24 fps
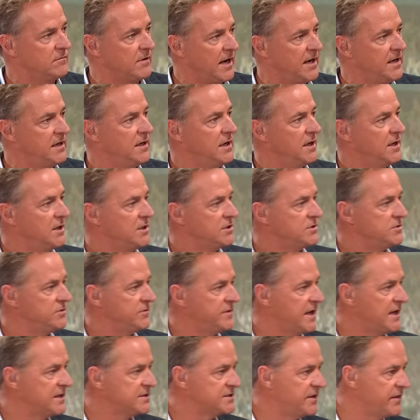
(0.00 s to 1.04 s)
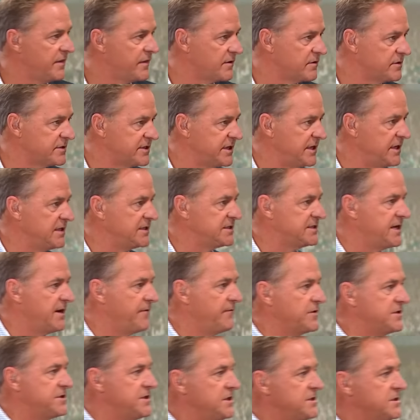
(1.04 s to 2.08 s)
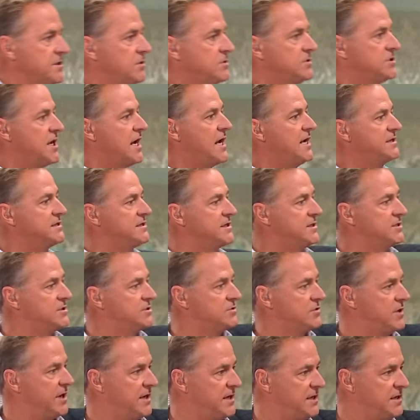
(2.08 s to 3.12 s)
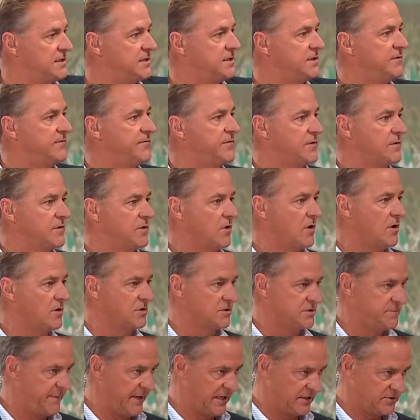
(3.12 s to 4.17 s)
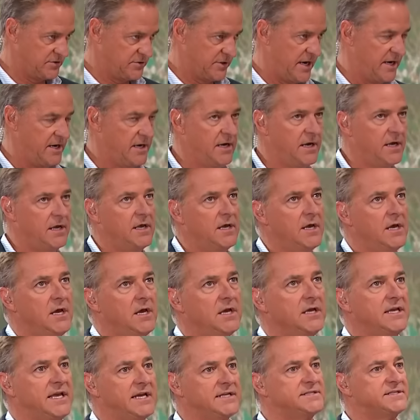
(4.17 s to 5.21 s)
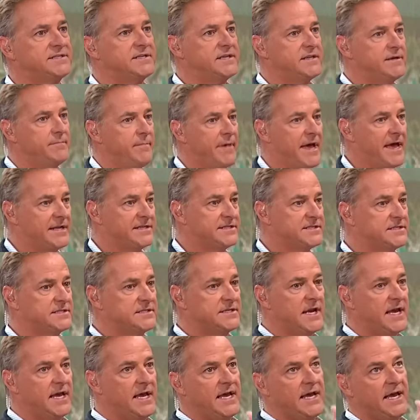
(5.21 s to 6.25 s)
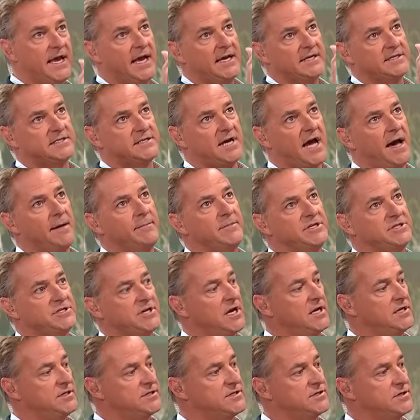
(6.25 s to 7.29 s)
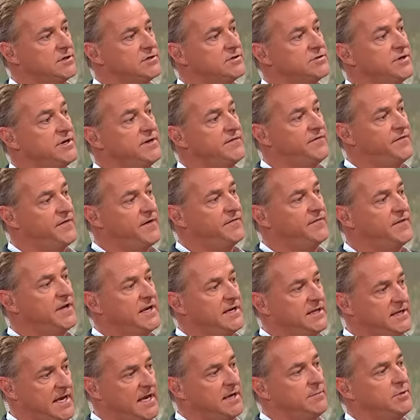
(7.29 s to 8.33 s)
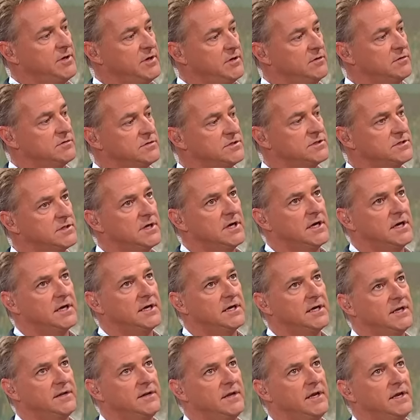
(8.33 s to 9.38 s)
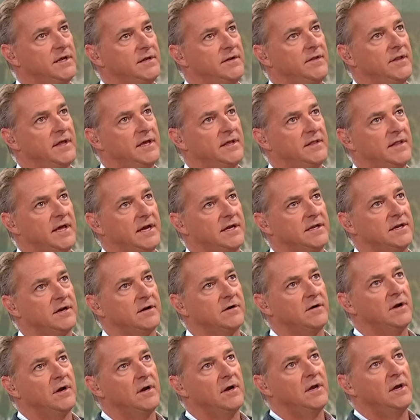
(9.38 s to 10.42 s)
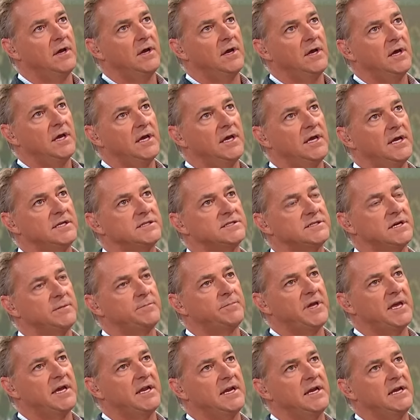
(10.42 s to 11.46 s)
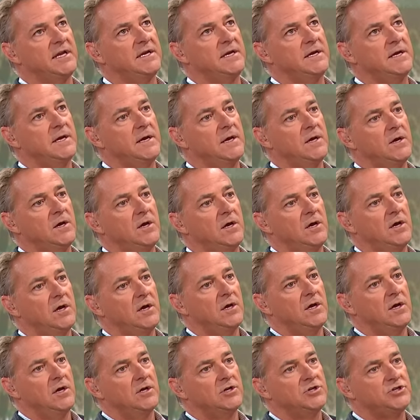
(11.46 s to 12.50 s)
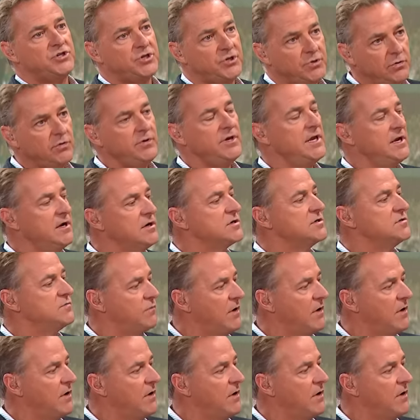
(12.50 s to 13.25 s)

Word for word: Right, 2013, San Francisco Giants gets traded for Carlos Beltran, gets to the Mets, has Tommy John surgery in 15, debuts uh, in, in, in that year. He ends up getting two years